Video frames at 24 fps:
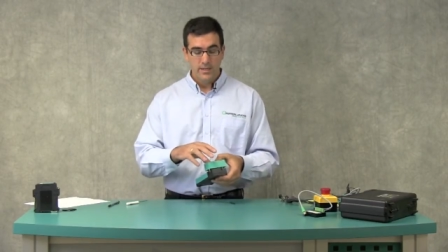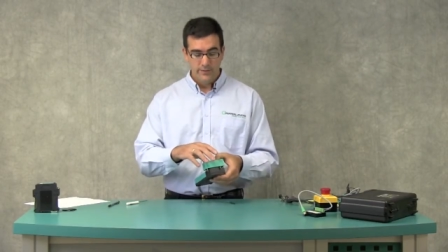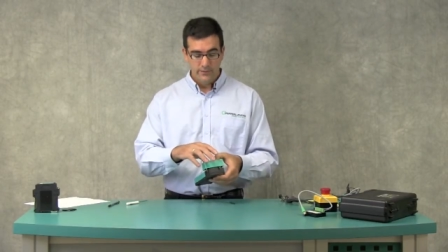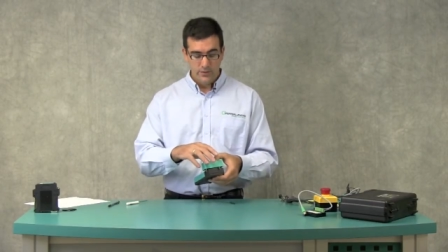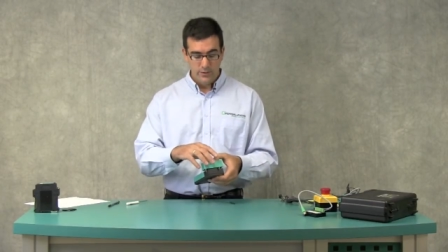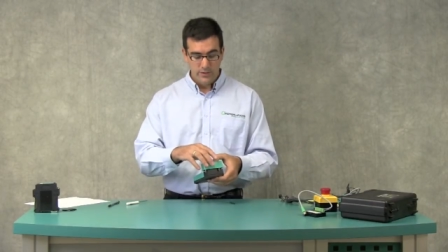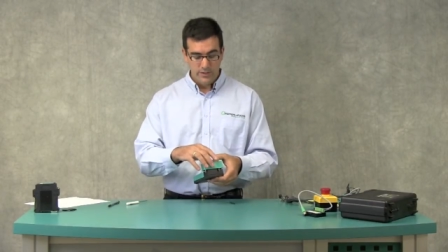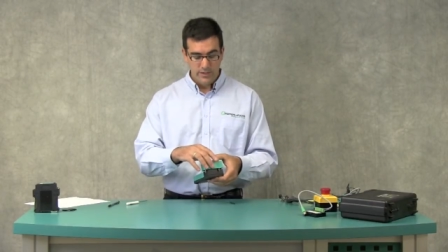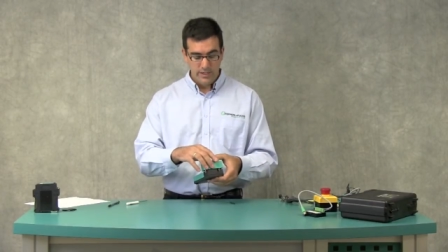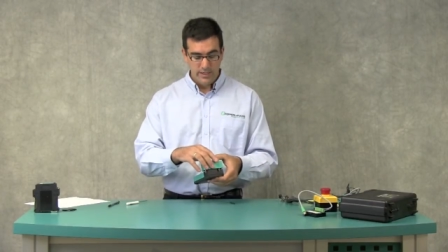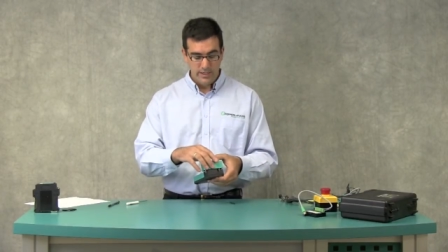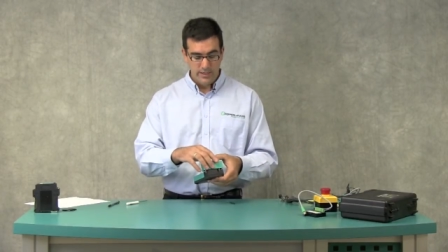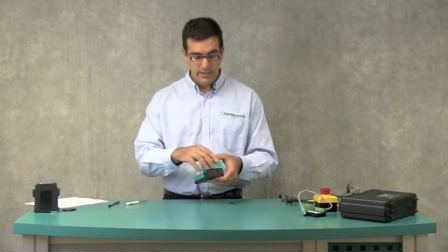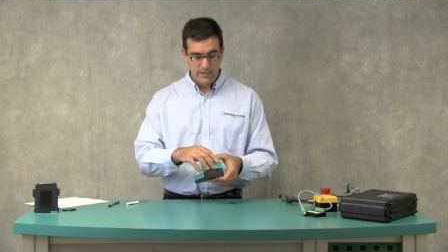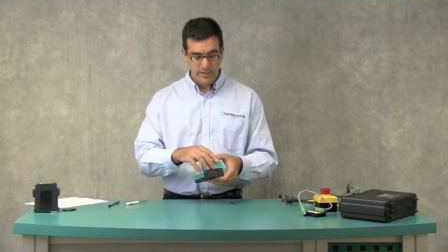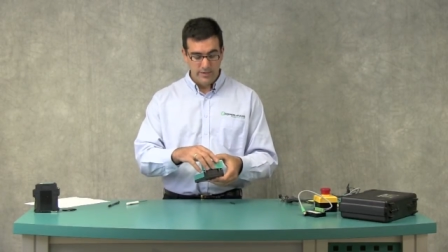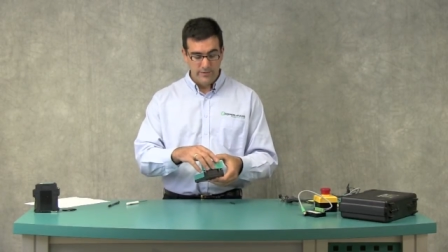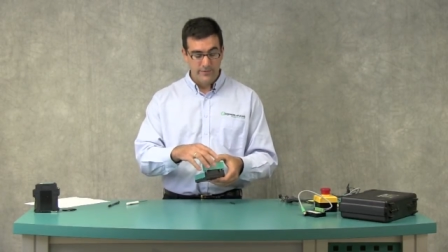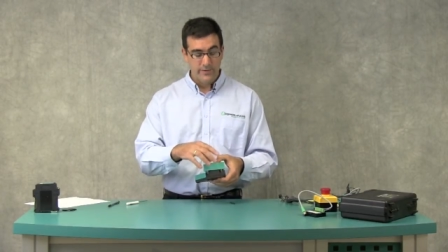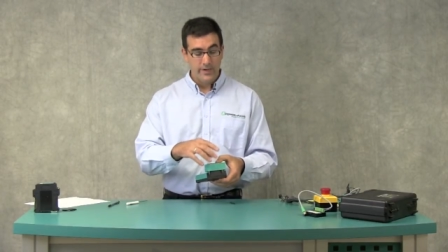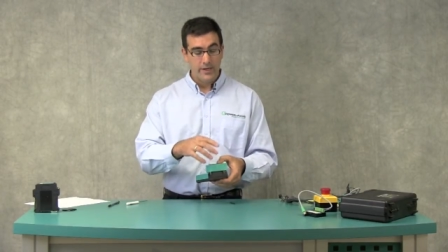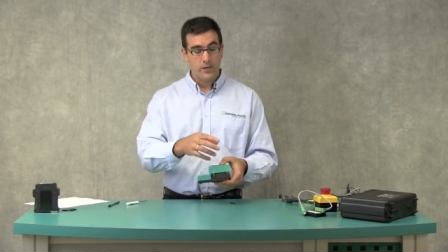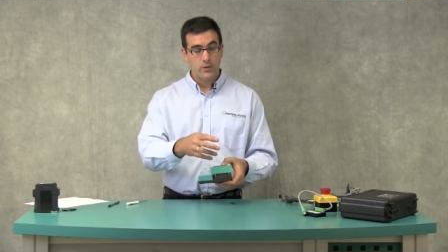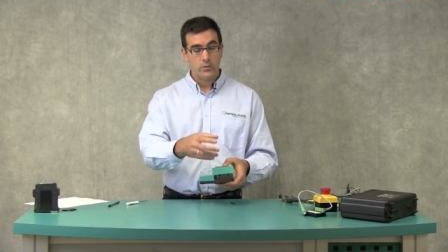if you take
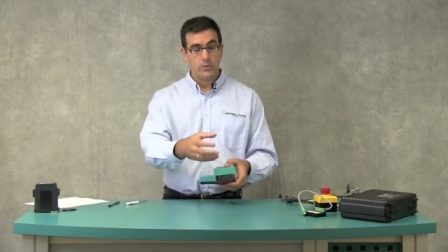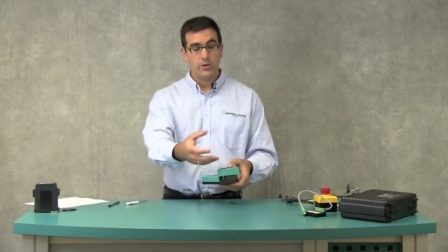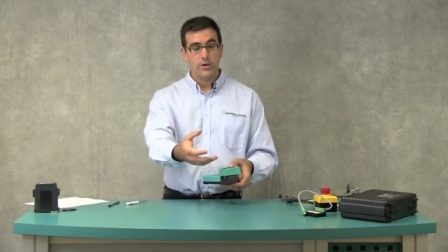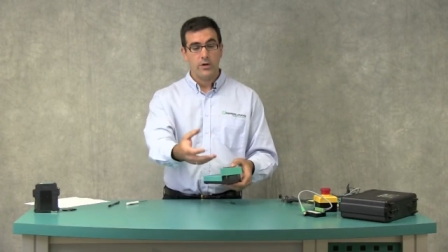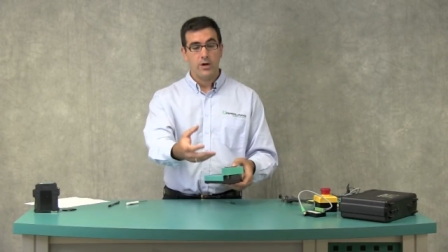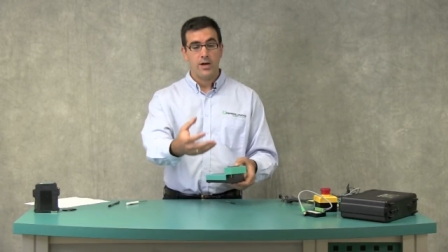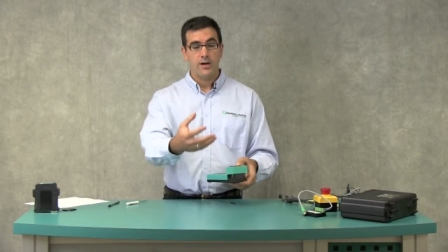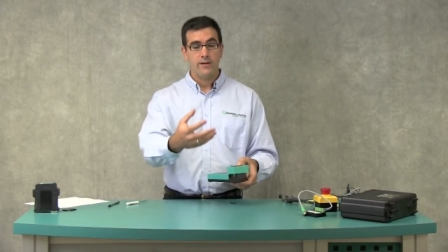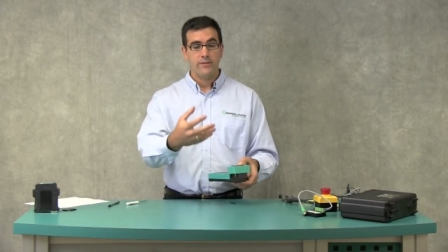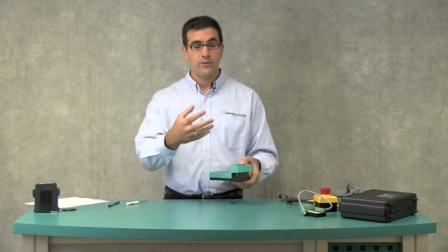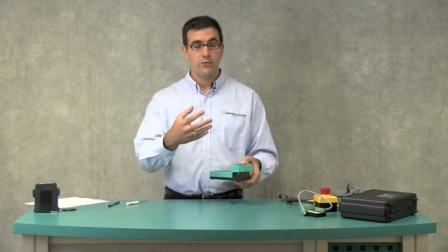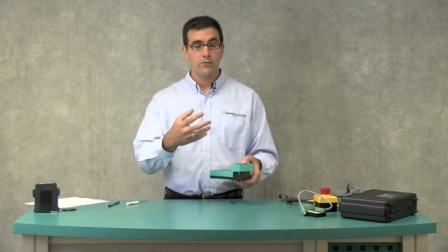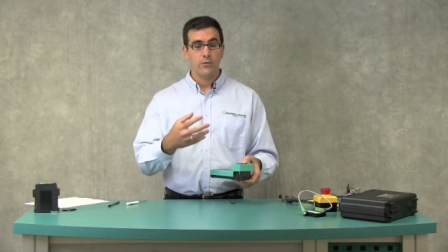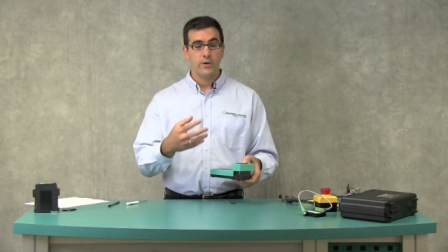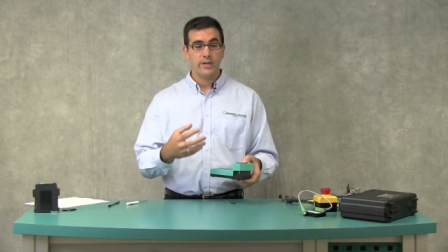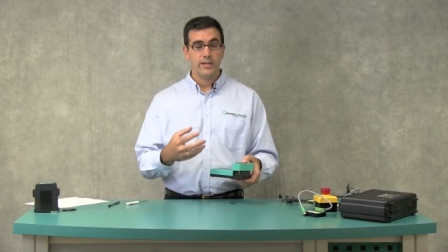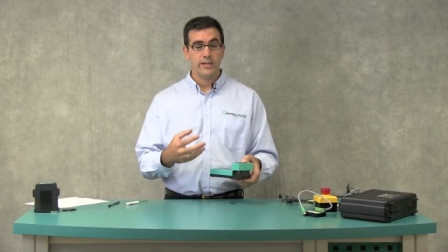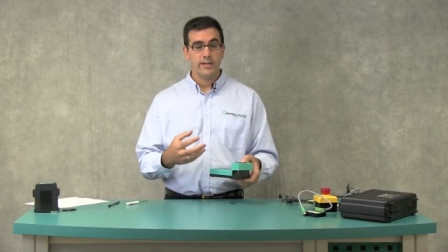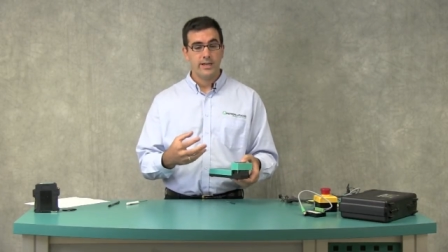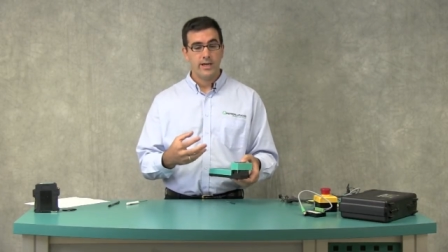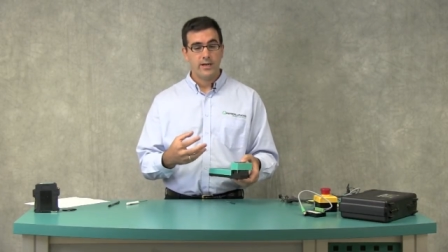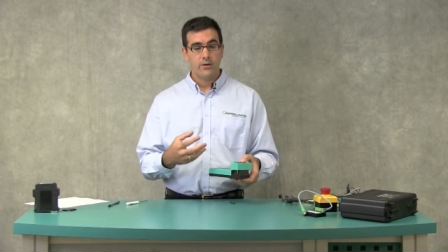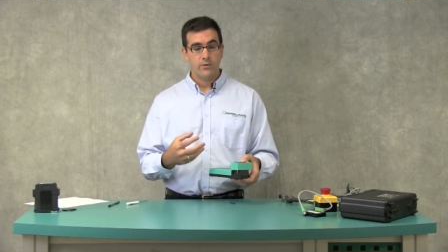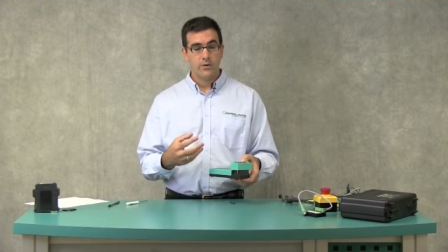a failed one off a
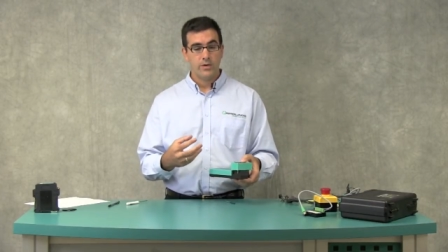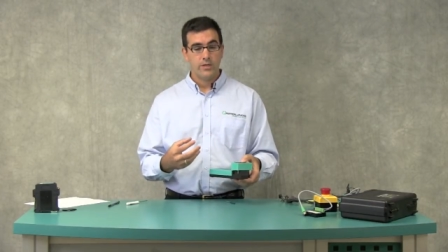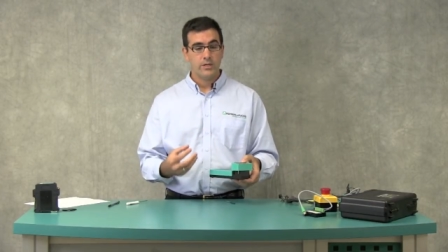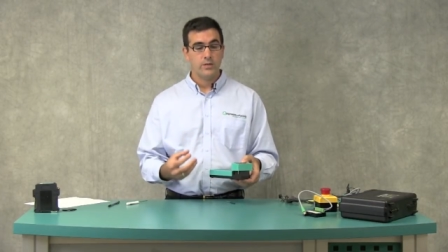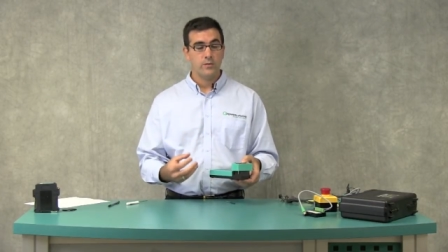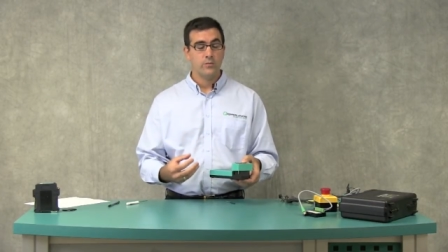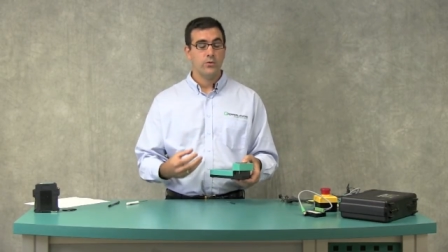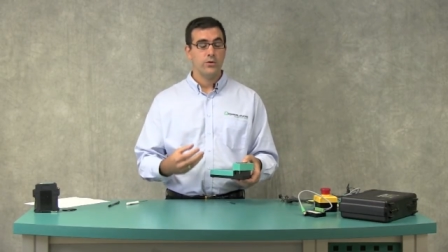running network,